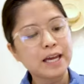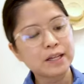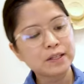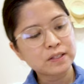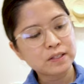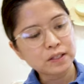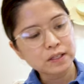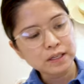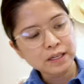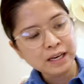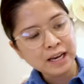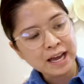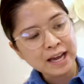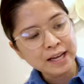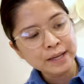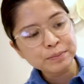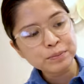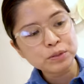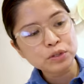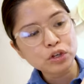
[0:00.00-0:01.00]
It's a
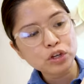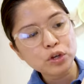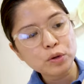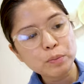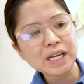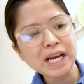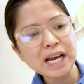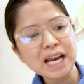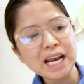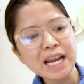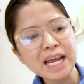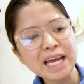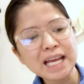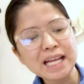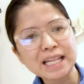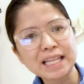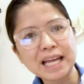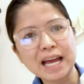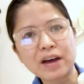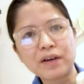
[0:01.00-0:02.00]
clasp, so you click
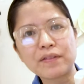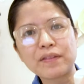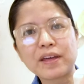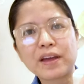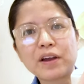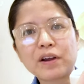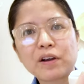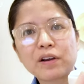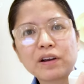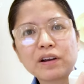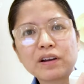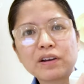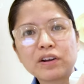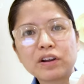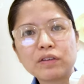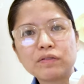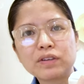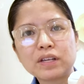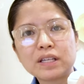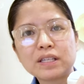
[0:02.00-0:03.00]
down there. I don't
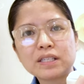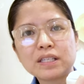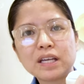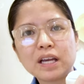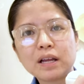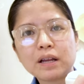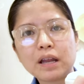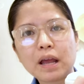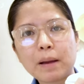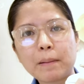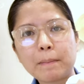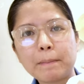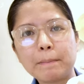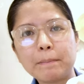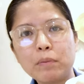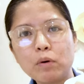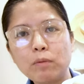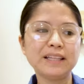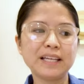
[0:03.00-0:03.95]
know if you can see it. Yeah, boop.